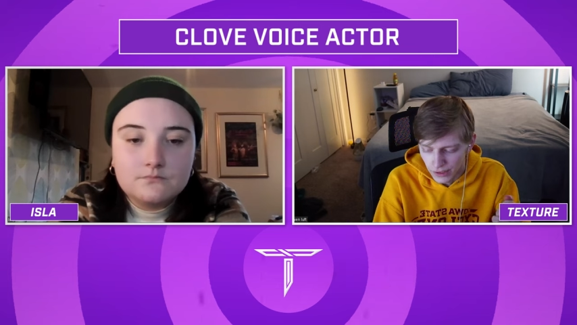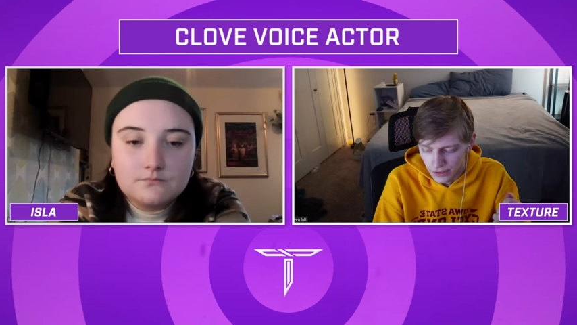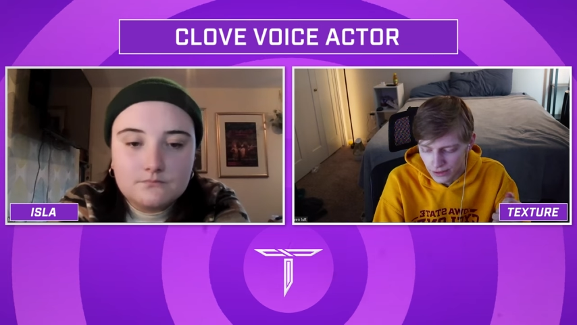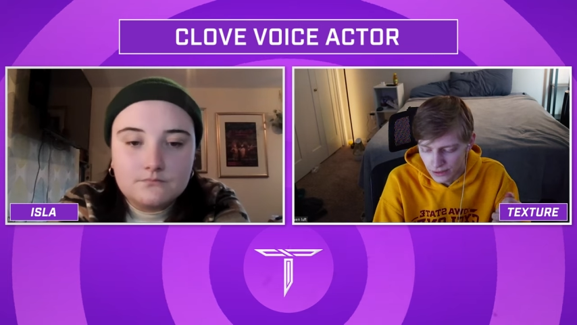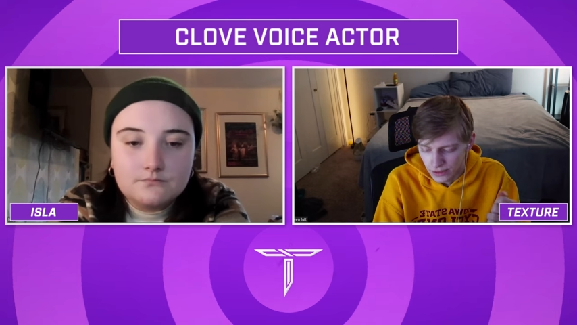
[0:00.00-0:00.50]

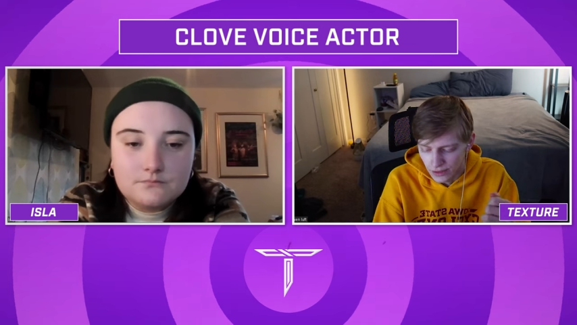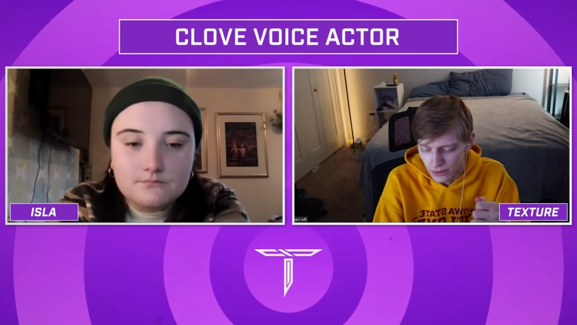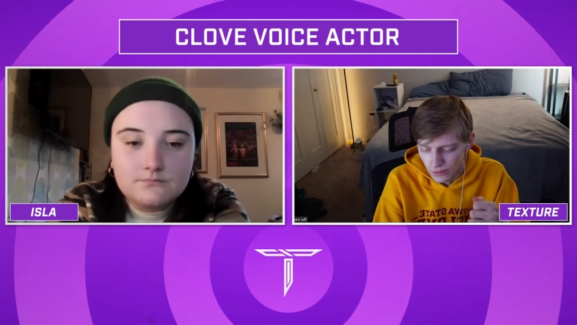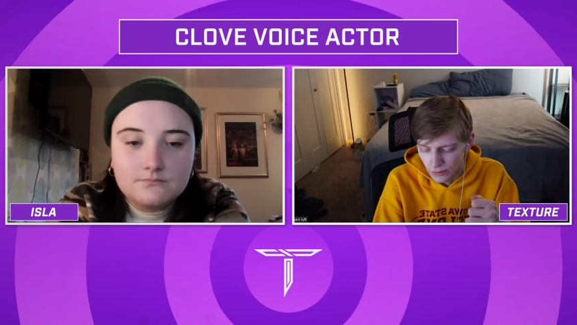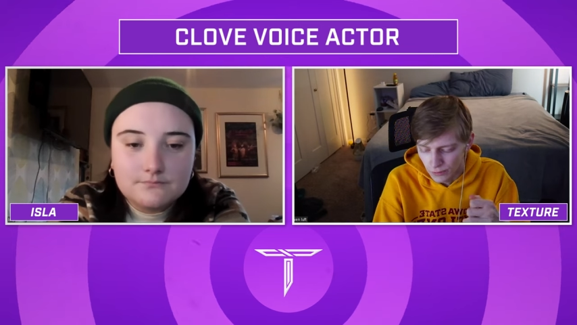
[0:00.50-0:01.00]
Speaker 1: that
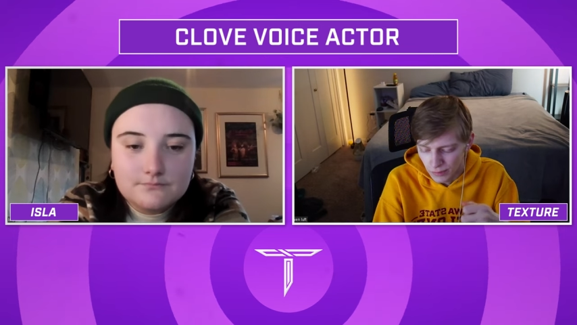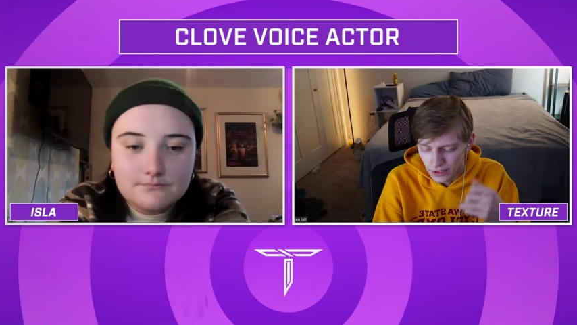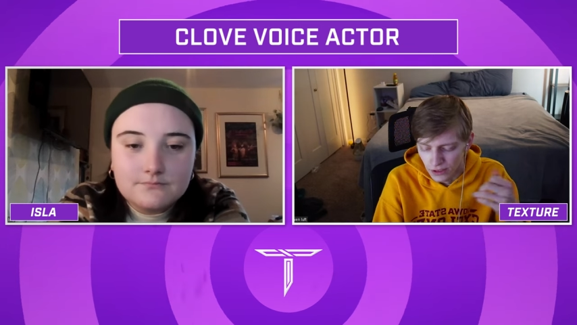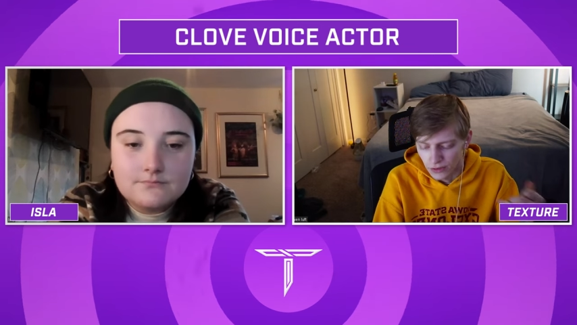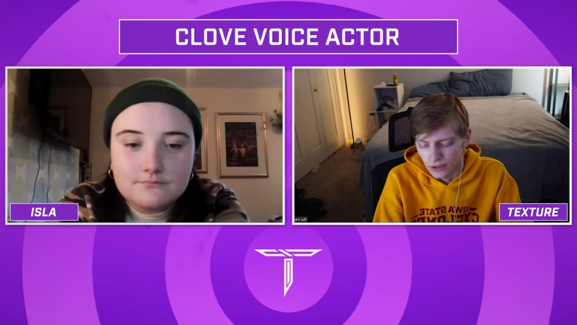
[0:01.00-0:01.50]
being
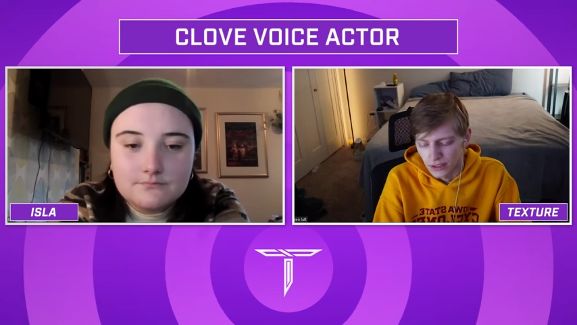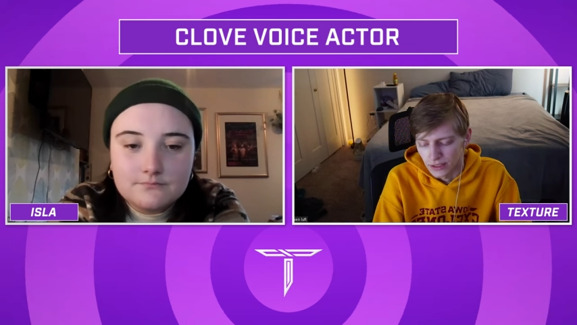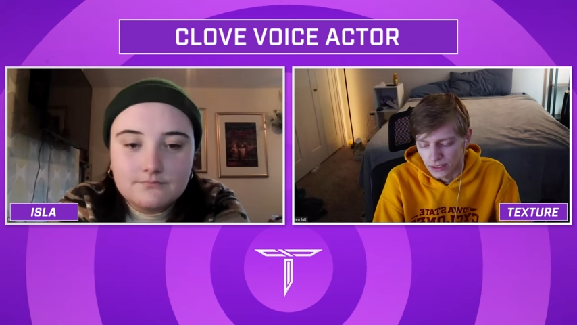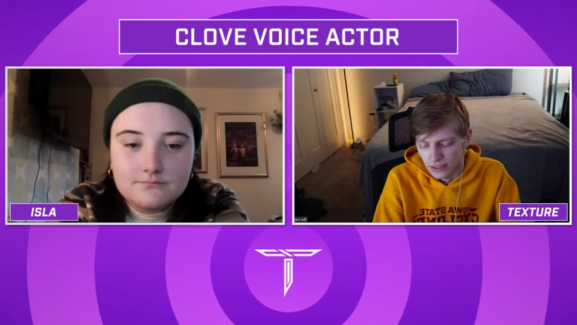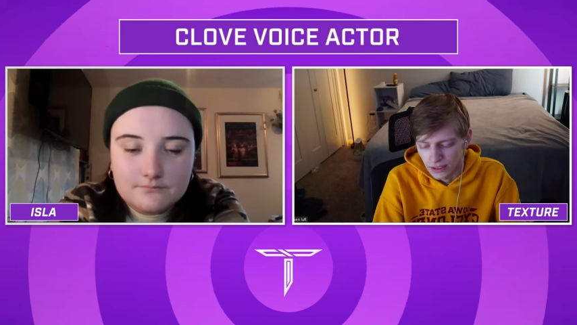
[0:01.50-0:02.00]
authentic